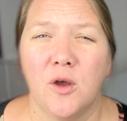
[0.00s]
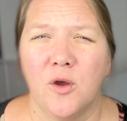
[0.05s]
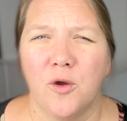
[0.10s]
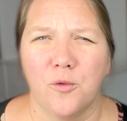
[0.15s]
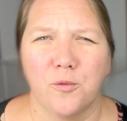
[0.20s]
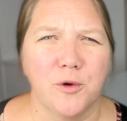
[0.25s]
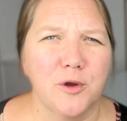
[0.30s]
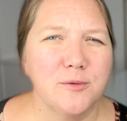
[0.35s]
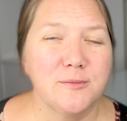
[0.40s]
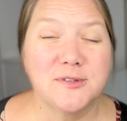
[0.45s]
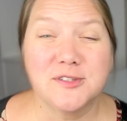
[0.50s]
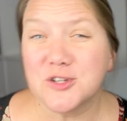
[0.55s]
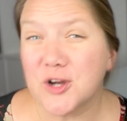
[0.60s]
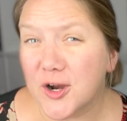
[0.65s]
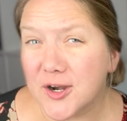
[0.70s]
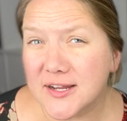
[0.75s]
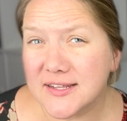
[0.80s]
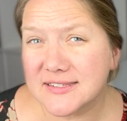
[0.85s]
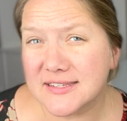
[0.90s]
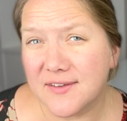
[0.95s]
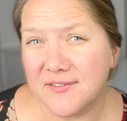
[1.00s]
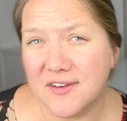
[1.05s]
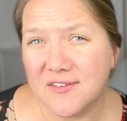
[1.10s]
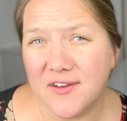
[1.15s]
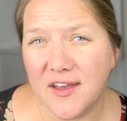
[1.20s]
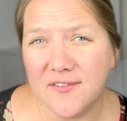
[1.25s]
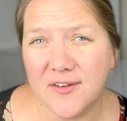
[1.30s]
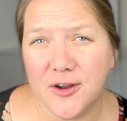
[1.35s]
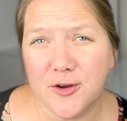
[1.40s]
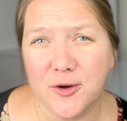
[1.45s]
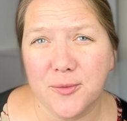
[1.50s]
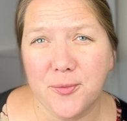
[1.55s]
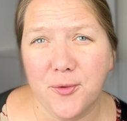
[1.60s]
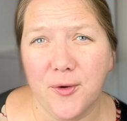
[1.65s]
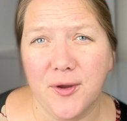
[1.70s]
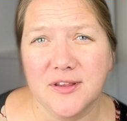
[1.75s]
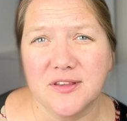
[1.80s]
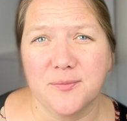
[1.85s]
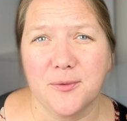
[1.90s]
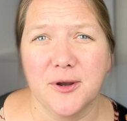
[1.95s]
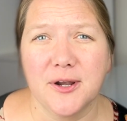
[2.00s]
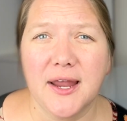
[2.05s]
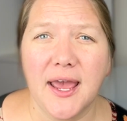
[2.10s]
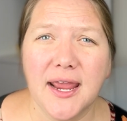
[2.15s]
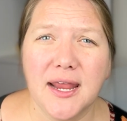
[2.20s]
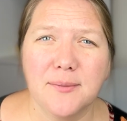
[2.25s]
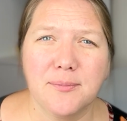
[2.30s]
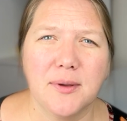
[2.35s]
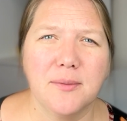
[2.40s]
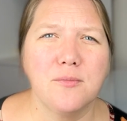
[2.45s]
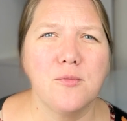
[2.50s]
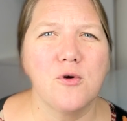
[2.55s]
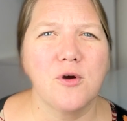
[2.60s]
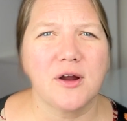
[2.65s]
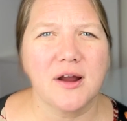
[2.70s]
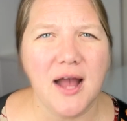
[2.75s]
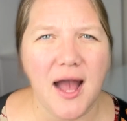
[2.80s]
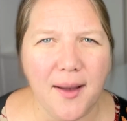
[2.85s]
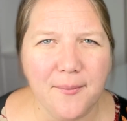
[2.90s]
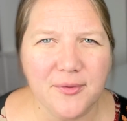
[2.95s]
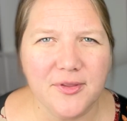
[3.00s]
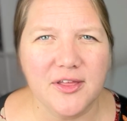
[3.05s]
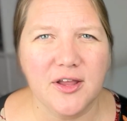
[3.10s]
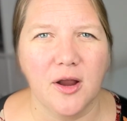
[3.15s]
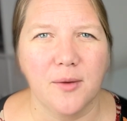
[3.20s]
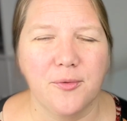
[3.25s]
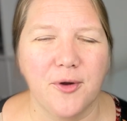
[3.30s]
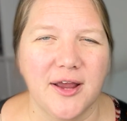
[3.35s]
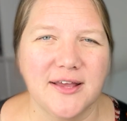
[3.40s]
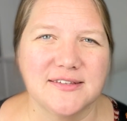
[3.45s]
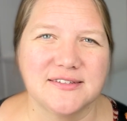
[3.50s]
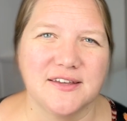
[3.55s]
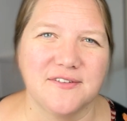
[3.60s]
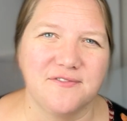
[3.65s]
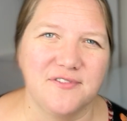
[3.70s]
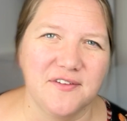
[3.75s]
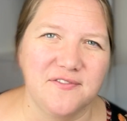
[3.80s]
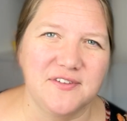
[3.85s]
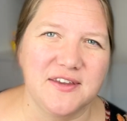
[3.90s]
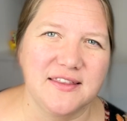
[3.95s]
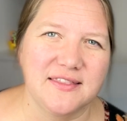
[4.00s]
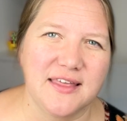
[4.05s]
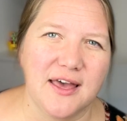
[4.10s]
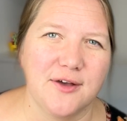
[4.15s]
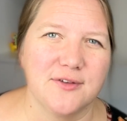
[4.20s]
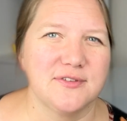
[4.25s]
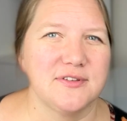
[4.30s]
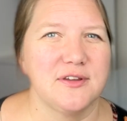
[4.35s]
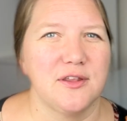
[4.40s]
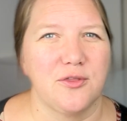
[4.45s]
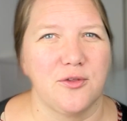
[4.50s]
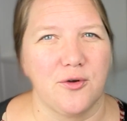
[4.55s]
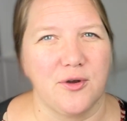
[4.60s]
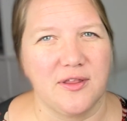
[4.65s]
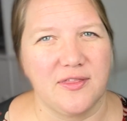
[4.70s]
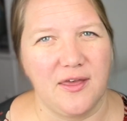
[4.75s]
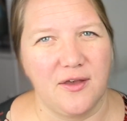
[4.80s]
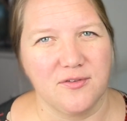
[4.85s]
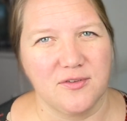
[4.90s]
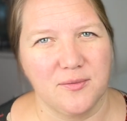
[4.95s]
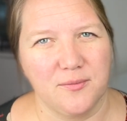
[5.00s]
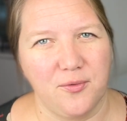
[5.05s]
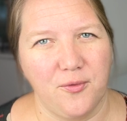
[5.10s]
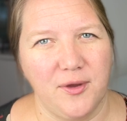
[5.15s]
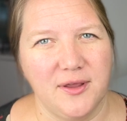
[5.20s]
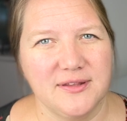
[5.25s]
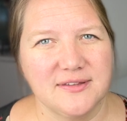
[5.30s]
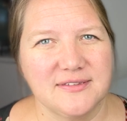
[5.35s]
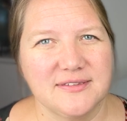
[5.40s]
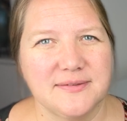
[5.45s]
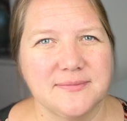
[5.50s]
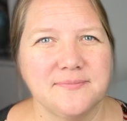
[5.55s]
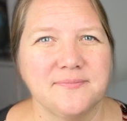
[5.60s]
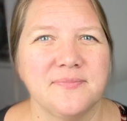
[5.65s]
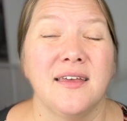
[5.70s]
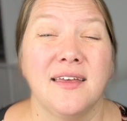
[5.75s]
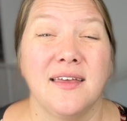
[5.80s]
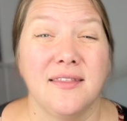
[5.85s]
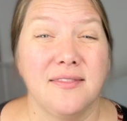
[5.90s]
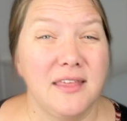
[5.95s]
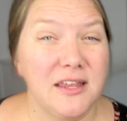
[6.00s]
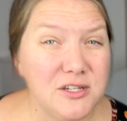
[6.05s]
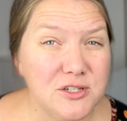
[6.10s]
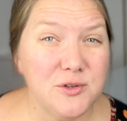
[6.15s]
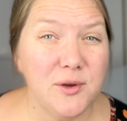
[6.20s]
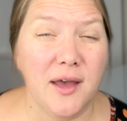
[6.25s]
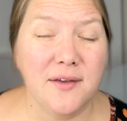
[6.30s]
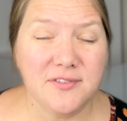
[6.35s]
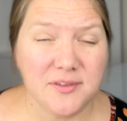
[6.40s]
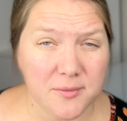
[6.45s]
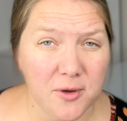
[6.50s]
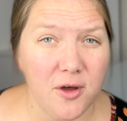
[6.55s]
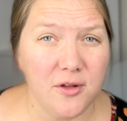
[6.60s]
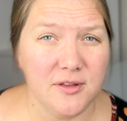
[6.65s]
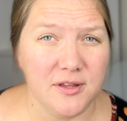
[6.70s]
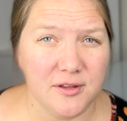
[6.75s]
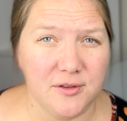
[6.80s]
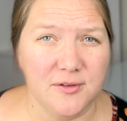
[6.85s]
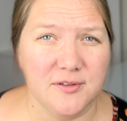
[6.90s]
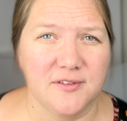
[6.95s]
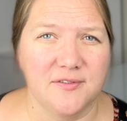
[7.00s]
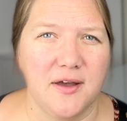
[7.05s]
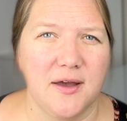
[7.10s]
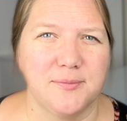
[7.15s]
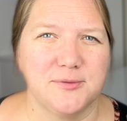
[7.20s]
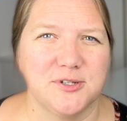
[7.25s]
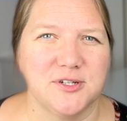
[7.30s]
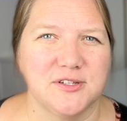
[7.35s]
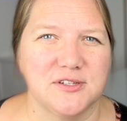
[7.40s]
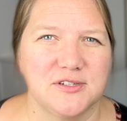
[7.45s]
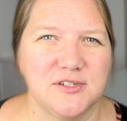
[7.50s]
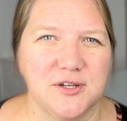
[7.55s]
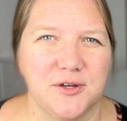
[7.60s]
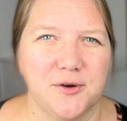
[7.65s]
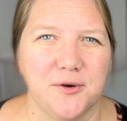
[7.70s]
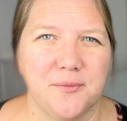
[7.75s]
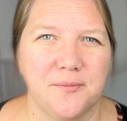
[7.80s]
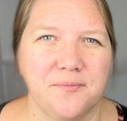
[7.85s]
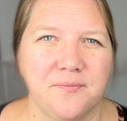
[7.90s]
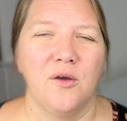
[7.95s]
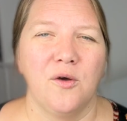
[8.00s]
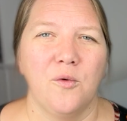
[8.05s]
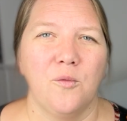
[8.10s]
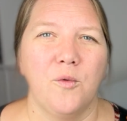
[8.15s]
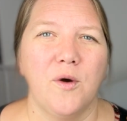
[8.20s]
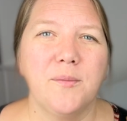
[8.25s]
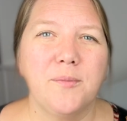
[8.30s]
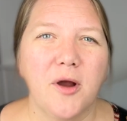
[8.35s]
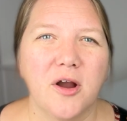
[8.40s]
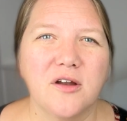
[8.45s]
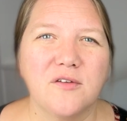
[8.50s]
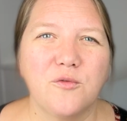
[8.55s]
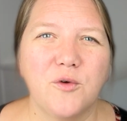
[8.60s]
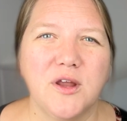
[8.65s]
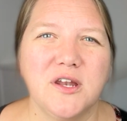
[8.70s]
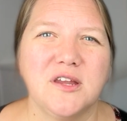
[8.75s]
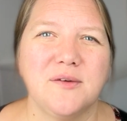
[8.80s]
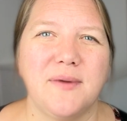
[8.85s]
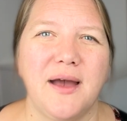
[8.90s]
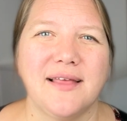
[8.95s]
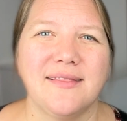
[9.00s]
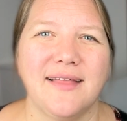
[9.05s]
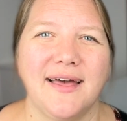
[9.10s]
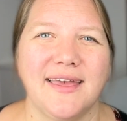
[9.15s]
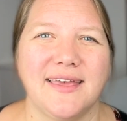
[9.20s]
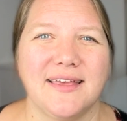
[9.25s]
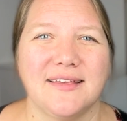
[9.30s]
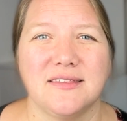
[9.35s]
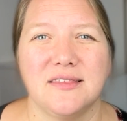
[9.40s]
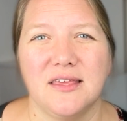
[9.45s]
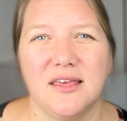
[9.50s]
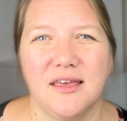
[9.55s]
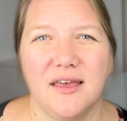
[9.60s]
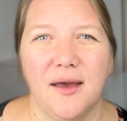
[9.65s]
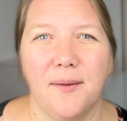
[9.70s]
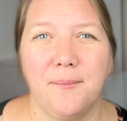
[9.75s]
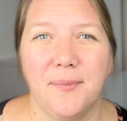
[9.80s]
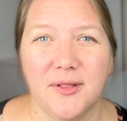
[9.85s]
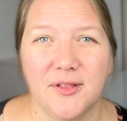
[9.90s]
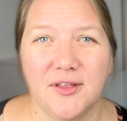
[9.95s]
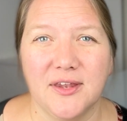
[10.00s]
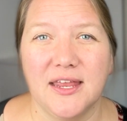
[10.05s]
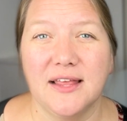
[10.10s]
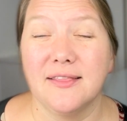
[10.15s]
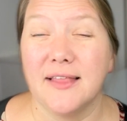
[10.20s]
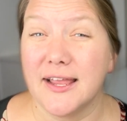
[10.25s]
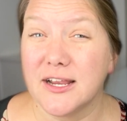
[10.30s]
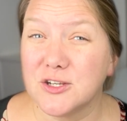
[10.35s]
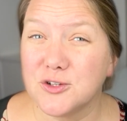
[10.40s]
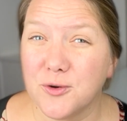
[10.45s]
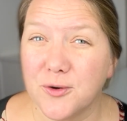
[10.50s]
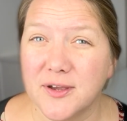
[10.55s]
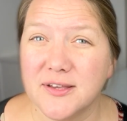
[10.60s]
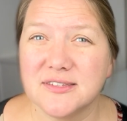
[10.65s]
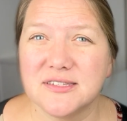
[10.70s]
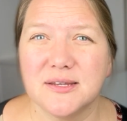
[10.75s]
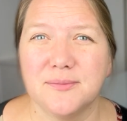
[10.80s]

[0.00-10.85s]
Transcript: Rooms start at 7,500 points per night, but more commonly are priced at 15,000 to 30,000 points. They do have some all-inclusive options too. One part of Windom I like is the ability, like Choice, to